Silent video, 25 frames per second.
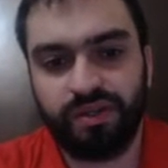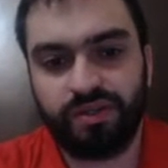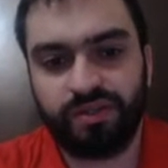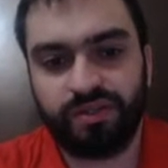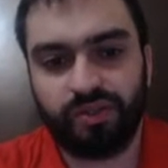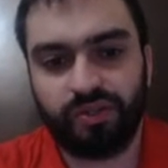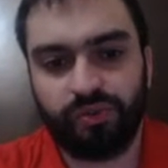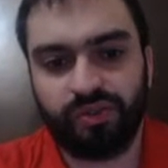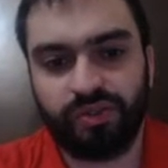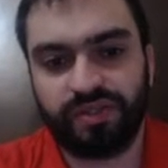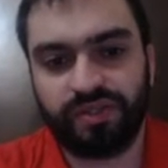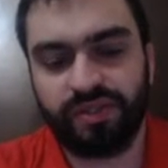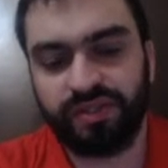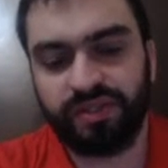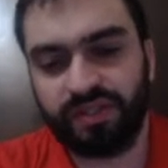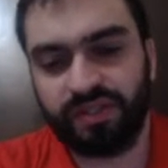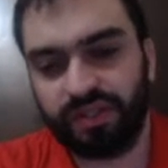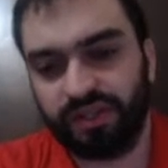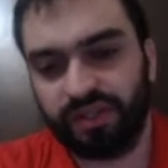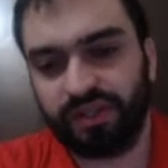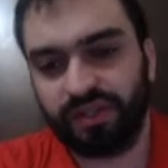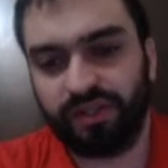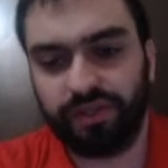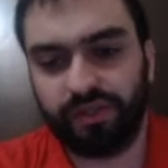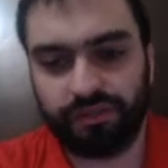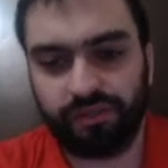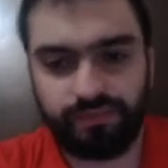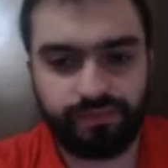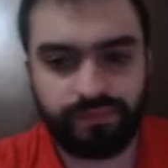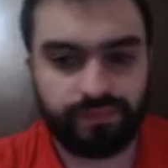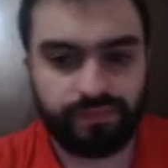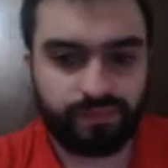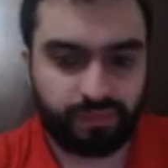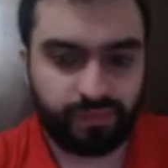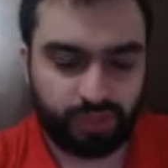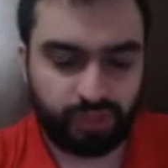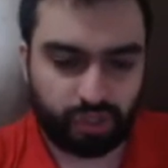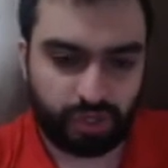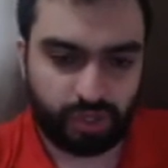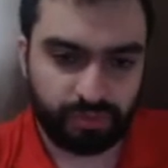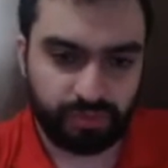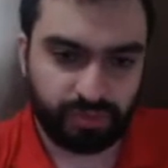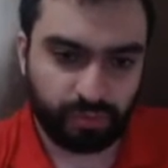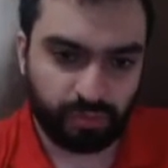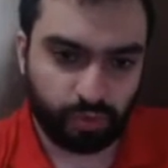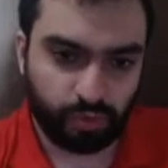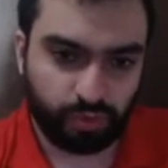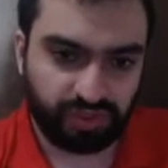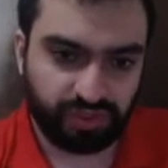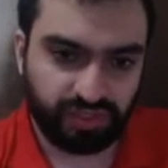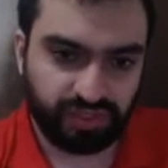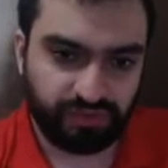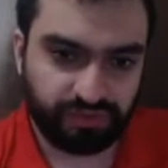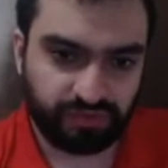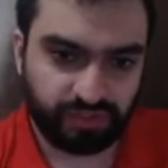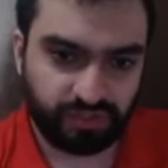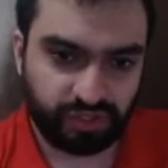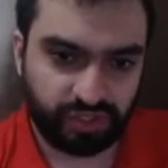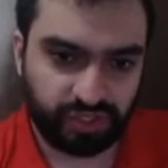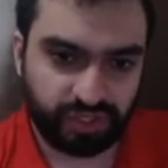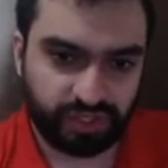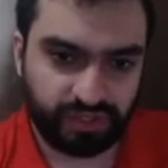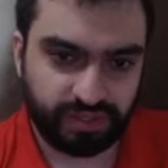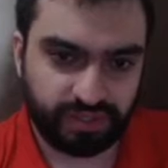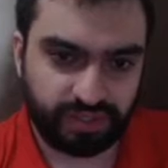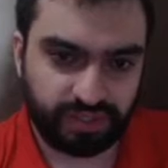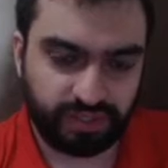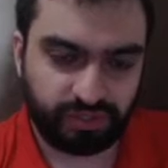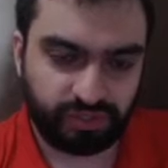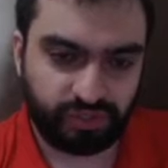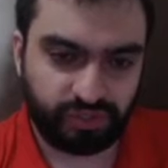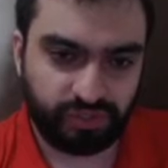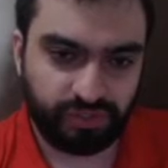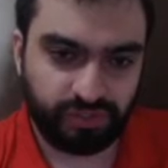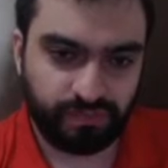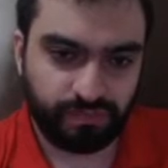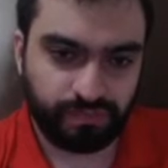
So this is a common motif in chess actually.